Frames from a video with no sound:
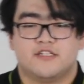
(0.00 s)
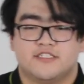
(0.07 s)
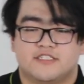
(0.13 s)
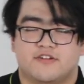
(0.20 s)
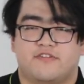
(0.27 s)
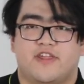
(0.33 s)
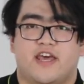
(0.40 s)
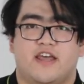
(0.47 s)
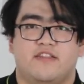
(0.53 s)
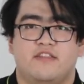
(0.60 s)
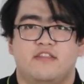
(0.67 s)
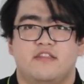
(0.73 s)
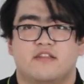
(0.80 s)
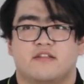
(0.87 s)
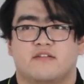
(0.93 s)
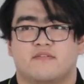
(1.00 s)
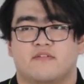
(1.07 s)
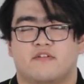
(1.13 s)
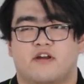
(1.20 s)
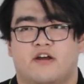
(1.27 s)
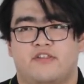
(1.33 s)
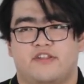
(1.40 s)
So then,
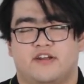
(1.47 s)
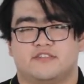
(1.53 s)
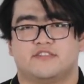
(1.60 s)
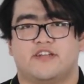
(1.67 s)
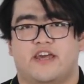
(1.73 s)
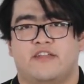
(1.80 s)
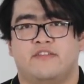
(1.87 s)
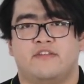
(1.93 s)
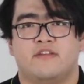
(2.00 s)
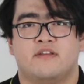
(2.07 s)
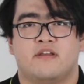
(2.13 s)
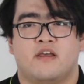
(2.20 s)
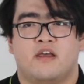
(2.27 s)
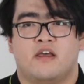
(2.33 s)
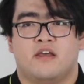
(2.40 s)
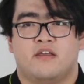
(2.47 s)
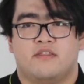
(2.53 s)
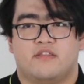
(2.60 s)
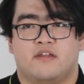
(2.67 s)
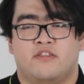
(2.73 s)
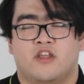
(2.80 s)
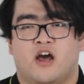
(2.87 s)
on the other end,
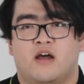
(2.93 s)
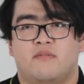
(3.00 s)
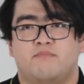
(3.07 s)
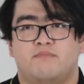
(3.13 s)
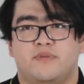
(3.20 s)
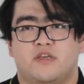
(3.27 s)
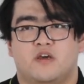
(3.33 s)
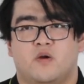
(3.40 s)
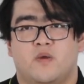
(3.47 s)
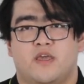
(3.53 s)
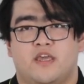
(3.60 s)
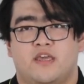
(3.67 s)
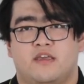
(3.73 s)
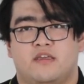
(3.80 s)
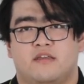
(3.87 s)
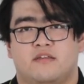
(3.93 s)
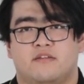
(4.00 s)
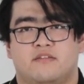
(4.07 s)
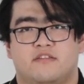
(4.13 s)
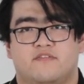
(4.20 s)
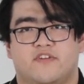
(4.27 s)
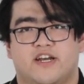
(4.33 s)
the non-PoE
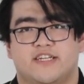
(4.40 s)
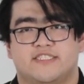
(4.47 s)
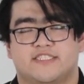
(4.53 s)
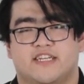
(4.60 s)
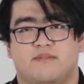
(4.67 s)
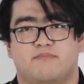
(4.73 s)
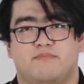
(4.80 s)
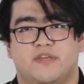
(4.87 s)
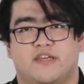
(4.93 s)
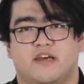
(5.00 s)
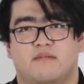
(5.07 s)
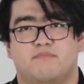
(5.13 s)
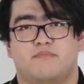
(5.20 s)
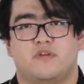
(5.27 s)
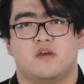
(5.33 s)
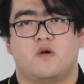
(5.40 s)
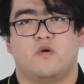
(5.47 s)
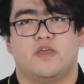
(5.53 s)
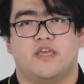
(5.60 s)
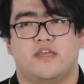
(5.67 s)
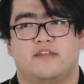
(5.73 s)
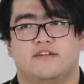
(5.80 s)
device can become
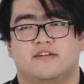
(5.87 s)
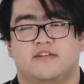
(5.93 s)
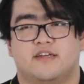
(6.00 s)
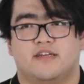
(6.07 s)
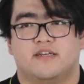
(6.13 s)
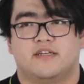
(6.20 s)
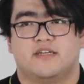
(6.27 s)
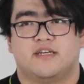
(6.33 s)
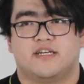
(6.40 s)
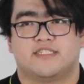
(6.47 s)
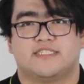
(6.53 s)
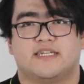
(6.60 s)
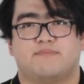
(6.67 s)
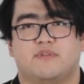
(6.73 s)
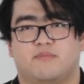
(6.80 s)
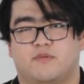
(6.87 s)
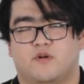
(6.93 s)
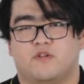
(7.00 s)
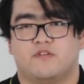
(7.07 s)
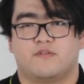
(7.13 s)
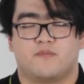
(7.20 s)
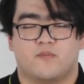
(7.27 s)
PoE
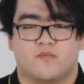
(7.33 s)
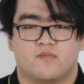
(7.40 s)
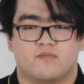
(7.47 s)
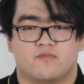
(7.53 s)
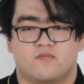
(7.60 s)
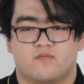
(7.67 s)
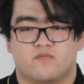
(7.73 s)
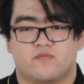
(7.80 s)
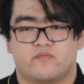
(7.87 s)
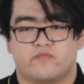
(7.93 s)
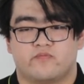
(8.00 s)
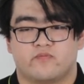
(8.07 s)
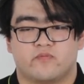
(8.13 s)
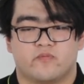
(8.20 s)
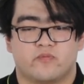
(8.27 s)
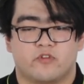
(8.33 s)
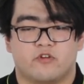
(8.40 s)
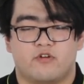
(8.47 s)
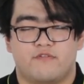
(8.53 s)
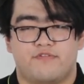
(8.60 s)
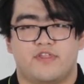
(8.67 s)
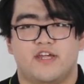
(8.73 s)
acceptable.
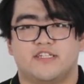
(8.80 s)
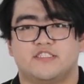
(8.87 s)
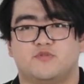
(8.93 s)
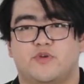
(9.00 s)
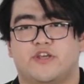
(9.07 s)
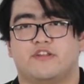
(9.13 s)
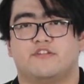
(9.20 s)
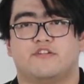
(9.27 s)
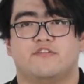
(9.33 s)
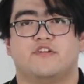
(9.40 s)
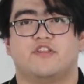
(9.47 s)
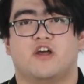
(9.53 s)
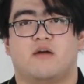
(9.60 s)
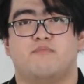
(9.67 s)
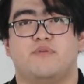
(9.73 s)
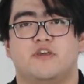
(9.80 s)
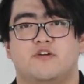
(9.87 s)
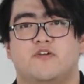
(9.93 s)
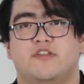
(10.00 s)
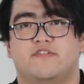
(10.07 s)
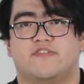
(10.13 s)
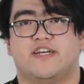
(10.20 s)
With this, we can turn the
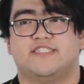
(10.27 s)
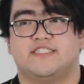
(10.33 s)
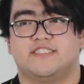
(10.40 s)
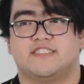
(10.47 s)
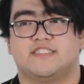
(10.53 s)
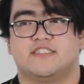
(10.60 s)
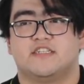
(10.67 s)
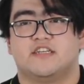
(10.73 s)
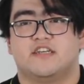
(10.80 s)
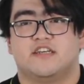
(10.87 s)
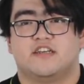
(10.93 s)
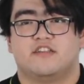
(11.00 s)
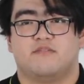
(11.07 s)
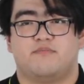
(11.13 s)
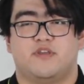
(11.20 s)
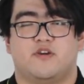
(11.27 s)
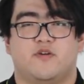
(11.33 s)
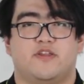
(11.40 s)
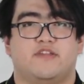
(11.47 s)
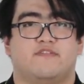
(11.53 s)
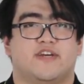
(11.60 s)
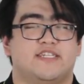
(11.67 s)
non-PoE devices the
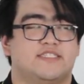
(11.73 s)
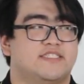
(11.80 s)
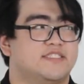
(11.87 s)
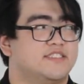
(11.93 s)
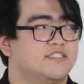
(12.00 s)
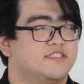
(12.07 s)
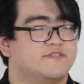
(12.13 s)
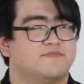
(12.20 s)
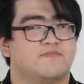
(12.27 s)
PoE devices.